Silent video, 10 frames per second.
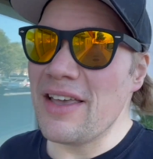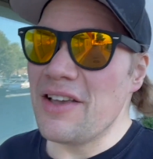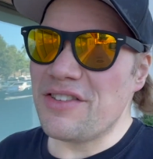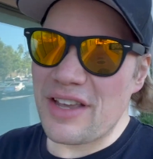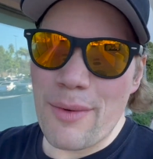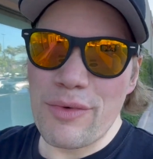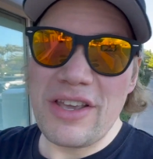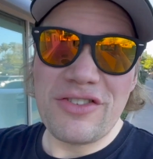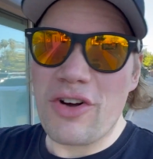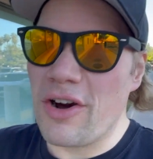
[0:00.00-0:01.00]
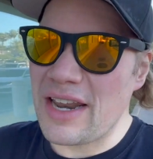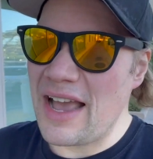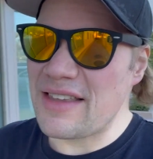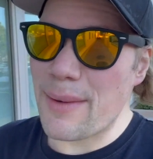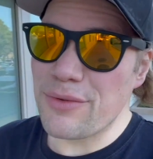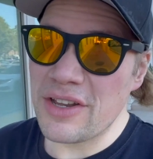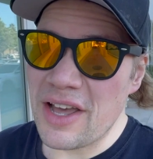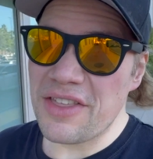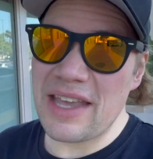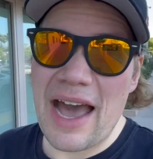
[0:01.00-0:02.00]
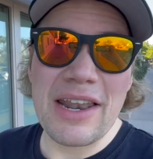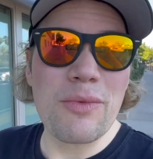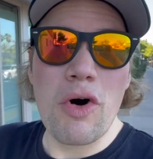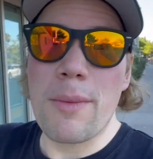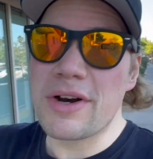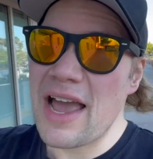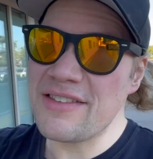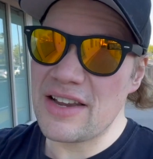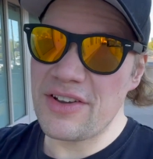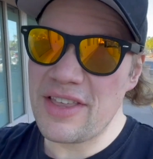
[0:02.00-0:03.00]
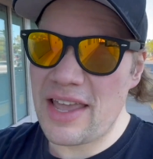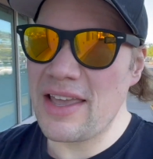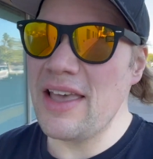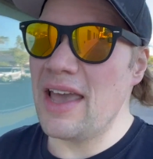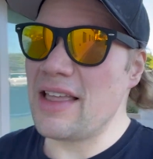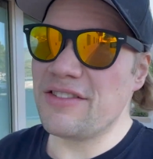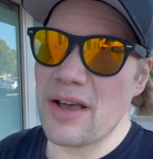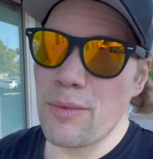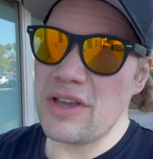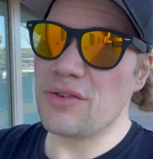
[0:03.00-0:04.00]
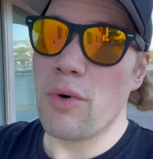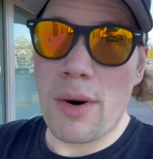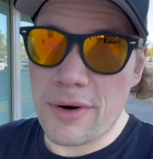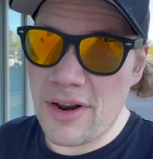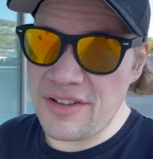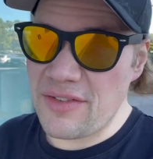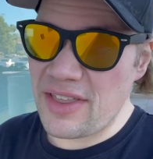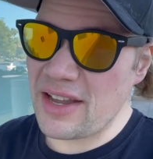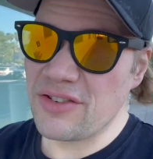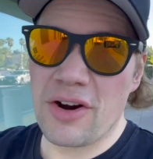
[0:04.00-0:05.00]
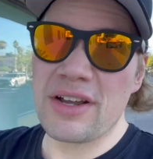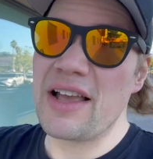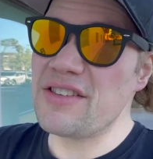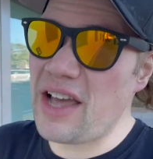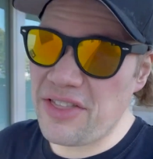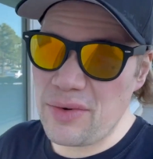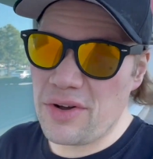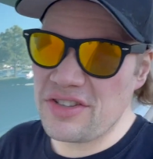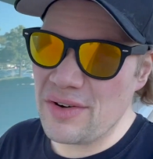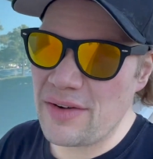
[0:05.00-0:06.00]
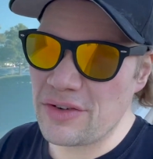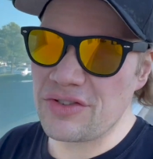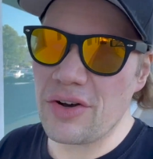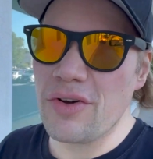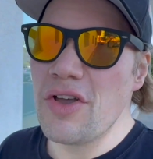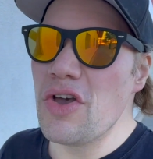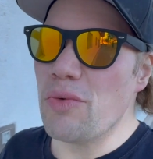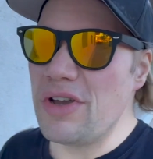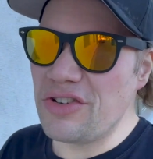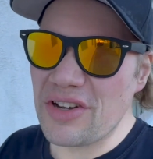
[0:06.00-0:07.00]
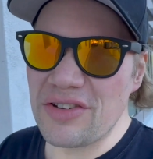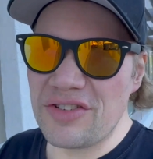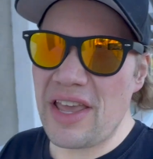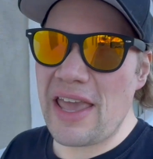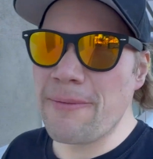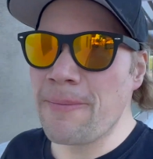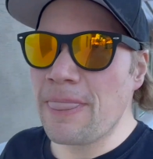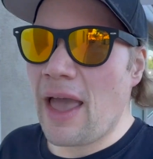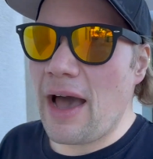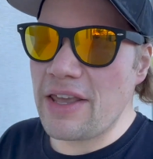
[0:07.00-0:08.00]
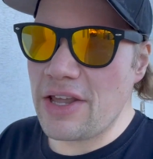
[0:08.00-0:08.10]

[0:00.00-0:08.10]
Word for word: some weeks Target has absolutely nothing out and Walmart has everything, and then some weeks Walmart has everything and Target has nothing whatsoever. So we shall see. You